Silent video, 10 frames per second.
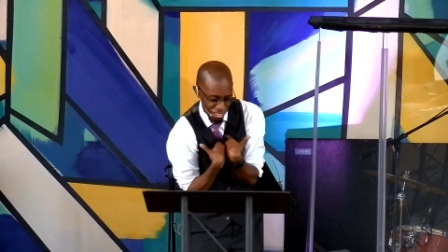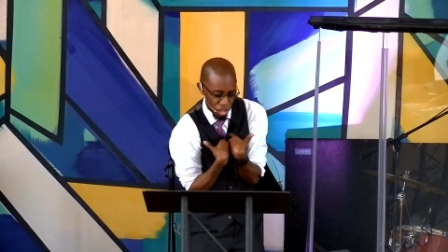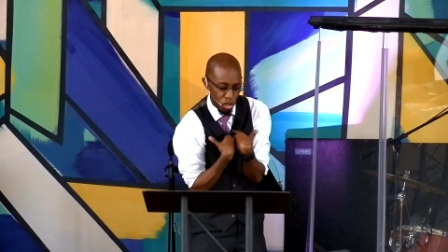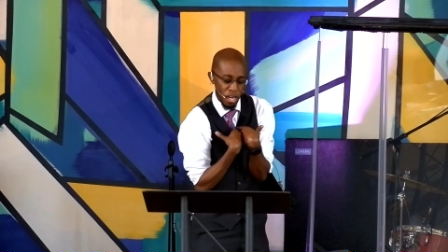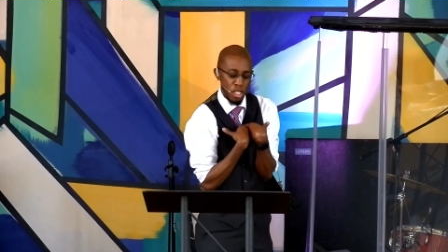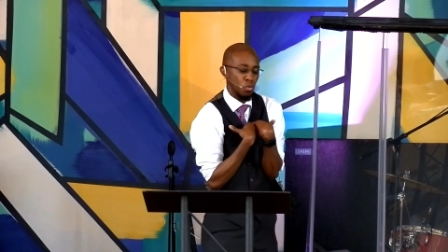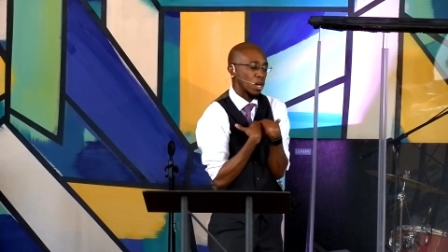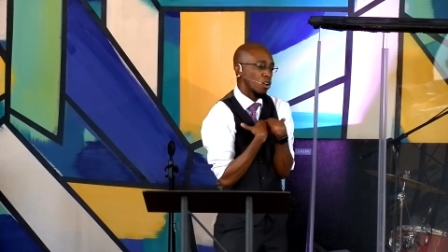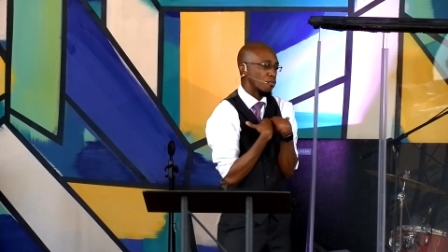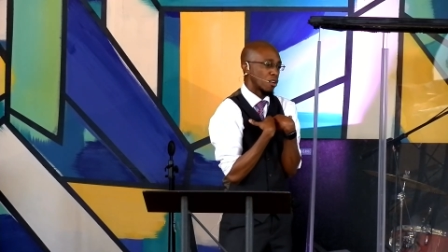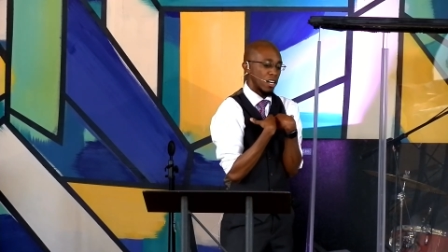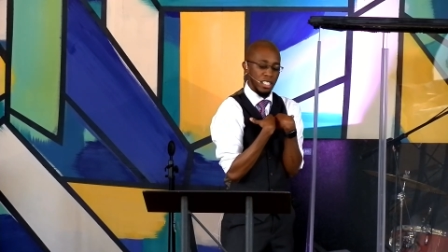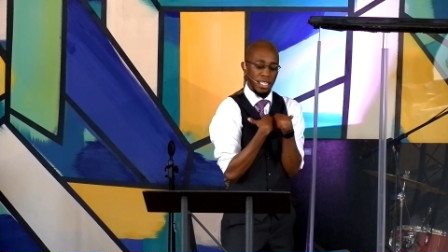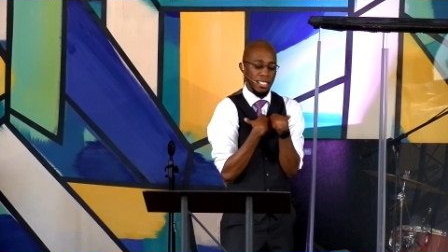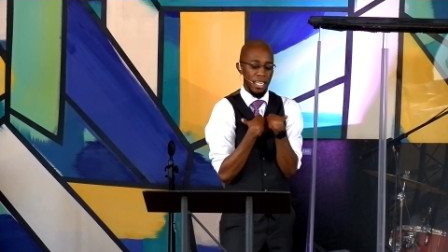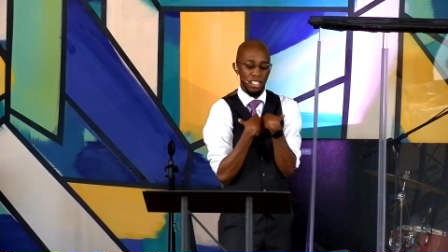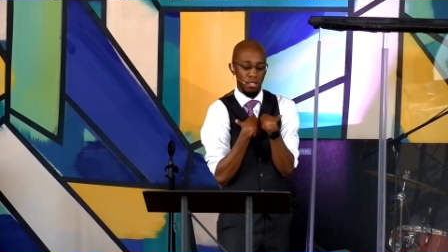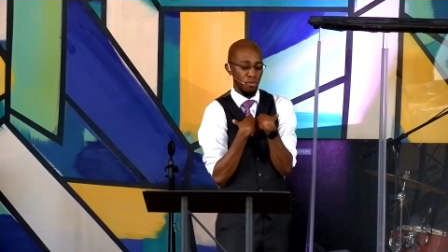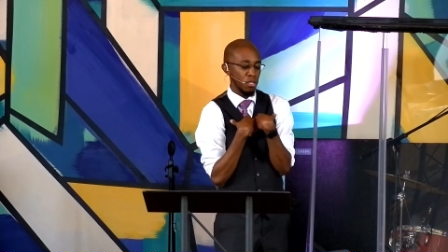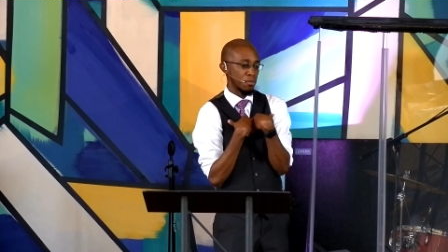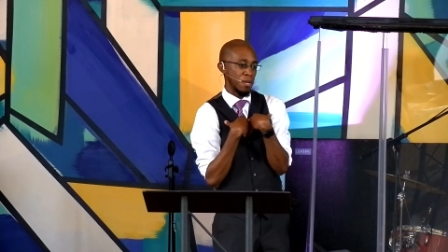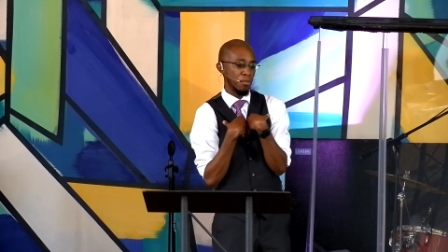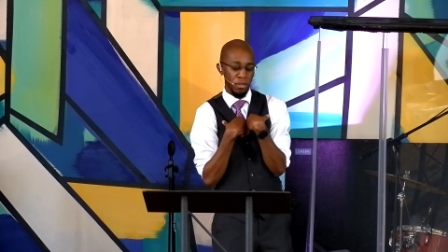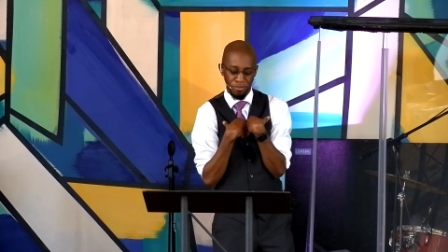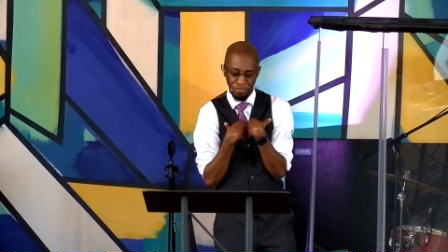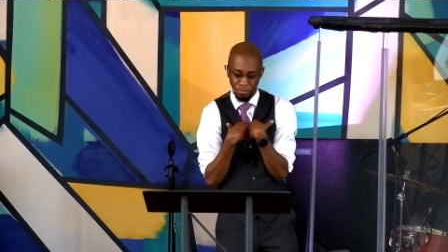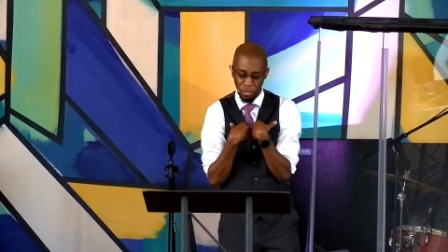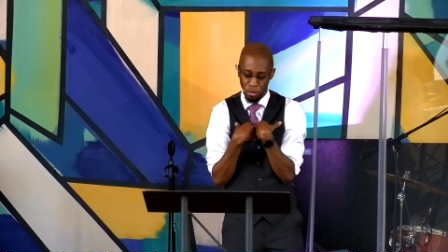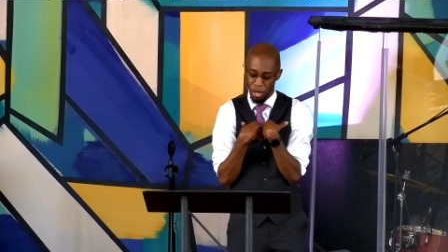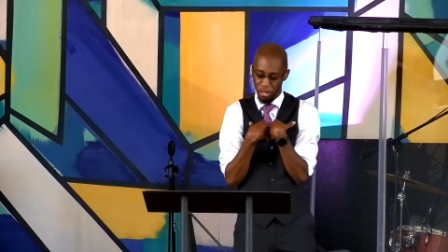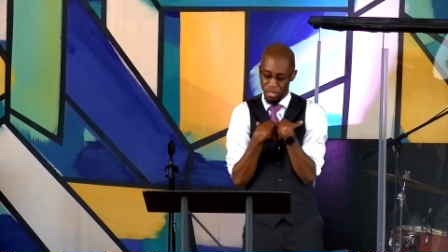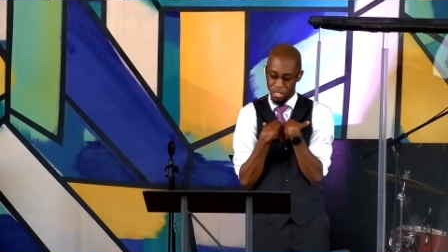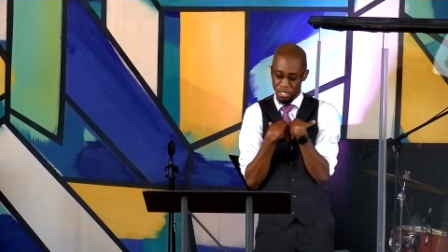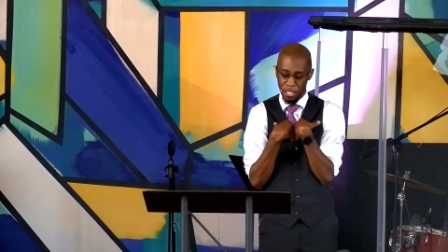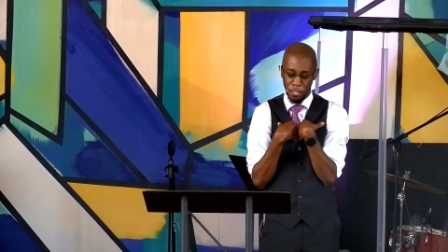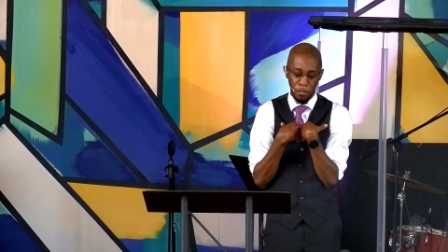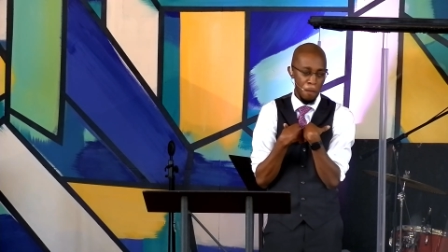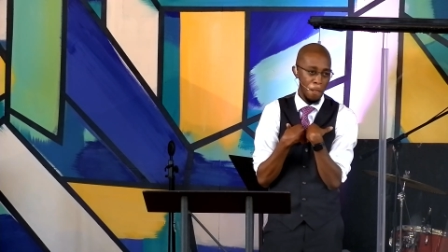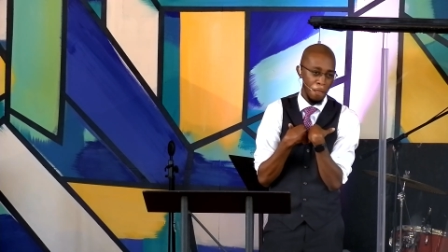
The Lord has one overarching intention for his people, dear brother and dear sister